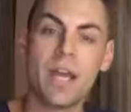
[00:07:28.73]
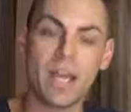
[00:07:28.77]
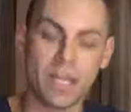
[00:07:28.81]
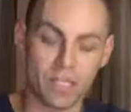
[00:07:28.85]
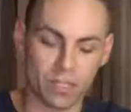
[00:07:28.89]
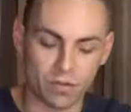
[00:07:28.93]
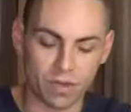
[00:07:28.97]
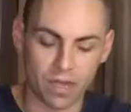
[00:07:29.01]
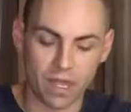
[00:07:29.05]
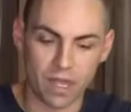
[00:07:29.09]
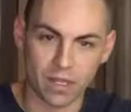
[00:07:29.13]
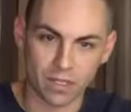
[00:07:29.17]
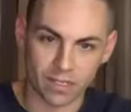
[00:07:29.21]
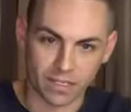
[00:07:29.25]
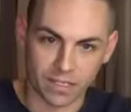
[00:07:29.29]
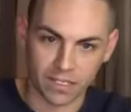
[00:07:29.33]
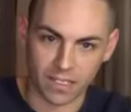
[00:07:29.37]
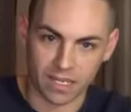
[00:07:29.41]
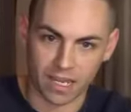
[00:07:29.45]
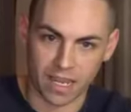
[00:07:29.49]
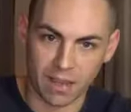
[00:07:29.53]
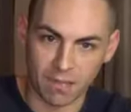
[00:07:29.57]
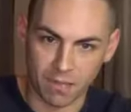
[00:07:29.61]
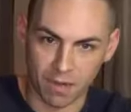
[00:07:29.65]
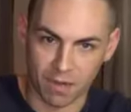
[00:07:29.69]
You can't
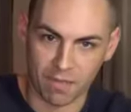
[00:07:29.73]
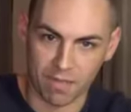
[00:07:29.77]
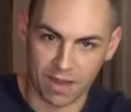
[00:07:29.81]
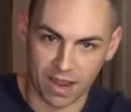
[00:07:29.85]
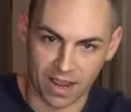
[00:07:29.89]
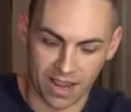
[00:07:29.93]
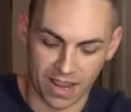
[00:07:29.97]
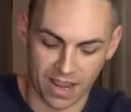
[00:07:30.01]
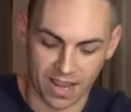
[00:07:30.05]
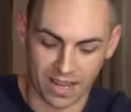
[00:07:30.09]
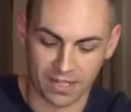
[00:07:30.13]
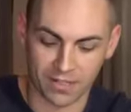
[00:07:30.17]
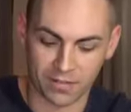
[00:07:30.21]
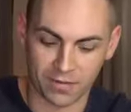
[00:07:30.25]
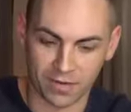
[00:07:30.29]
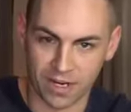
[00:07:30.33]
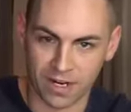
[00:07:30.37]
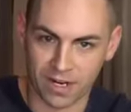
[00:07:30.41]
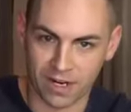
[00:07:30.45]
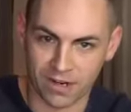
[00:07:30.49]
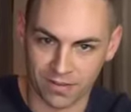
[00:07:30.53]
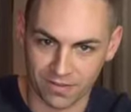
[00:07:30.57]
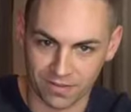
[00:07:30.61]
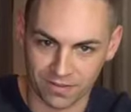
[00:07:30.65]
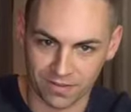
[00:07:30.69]
see, but my hands right
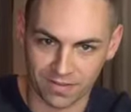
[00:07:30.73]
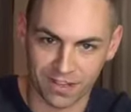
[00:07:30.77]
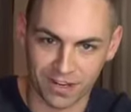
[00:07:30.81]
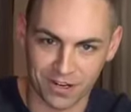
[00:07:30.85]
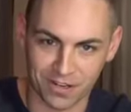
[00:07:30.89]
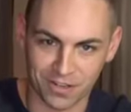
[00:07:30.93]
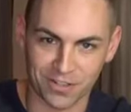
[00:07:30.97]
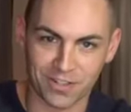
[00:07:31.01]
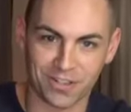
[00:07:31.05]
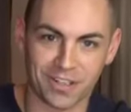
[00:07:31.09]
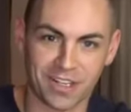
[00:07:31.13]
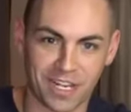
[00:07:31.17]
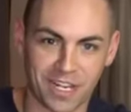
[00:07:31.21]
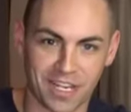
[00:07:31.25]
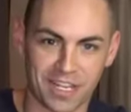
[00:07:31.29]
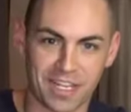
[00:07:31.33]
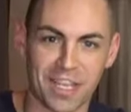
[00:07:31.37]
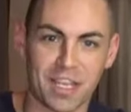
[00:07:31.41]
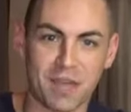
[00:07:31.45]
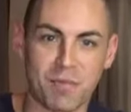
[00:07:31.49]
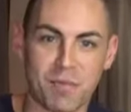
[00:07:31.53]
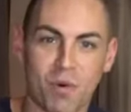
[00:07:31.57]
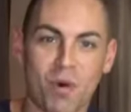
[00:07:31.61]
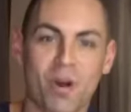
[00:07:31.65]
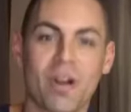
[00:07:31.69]
here, there's a
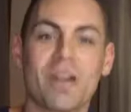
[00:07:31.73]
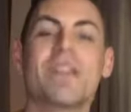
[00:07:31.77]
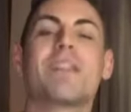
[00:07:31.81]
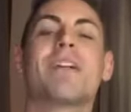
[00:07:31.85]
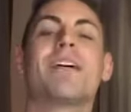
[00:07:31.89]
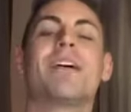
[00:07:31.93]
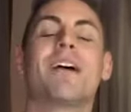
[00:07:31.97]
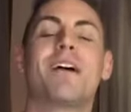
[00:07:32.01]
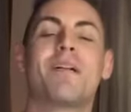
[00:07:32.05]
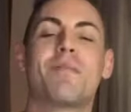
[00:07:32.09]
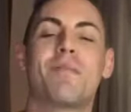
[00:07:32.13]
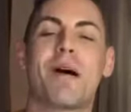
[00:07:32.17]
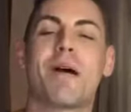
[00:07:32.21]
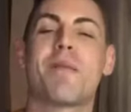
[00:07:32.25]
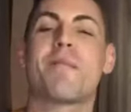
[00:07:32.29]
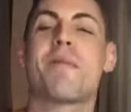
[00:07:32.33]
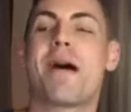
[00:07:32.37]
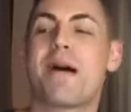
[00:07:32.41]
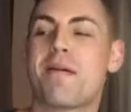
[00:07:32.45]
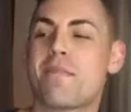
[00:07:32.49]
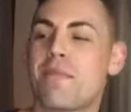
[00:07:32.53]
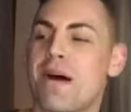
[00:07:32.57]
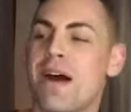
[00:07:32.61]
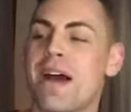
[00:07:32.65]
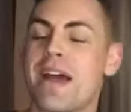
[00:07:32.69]
keyboard. I'm
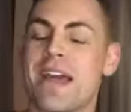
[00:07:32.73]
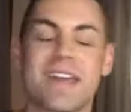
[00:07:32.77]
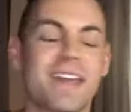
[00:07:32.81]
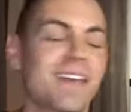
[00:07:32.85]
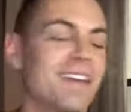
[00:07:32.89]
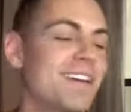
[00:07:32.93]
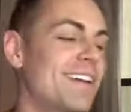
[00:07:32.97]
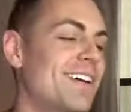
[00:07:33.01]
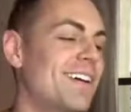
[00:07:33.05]
at my